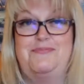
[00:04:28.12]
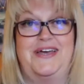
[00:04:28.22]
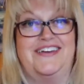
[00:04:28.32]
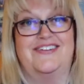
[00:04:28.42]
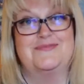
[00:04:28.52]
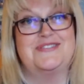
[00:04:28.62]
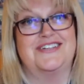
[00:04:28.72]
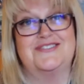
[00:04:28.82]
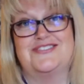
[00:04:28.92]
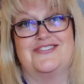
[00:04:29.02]
Becca, I'm
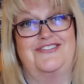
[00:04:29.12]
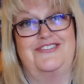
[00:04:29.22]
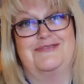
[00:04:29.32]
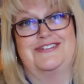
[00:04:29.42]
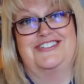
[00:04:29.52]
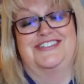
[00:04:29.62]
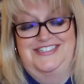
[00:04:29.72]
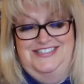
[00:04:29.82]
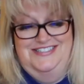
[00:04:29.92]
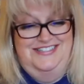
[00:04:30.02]
so sorry if you're watching
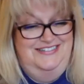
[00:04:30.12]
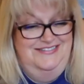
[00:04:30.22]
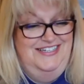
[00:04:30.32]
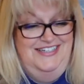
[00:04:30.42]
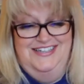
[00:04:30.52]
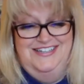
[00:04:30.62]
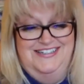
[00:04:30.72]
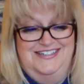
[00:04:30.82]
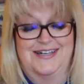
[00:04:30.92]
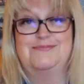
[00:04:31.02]
this.
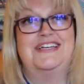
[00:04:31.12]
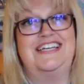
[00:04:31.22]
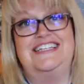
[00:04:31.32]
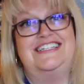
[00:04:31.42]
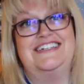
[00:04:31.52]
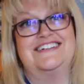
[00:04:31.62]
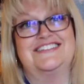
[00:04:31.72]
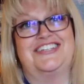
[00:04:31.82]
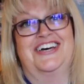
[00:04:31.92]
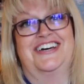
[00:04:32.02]
I'm killing it,
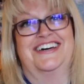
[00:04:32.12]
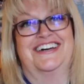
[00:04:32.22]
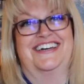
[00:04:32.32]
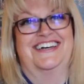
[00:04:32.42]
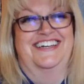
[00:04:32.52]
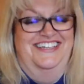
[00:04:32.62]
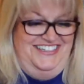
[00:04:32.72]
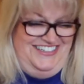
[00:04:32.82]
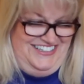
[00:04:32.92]
aren't I?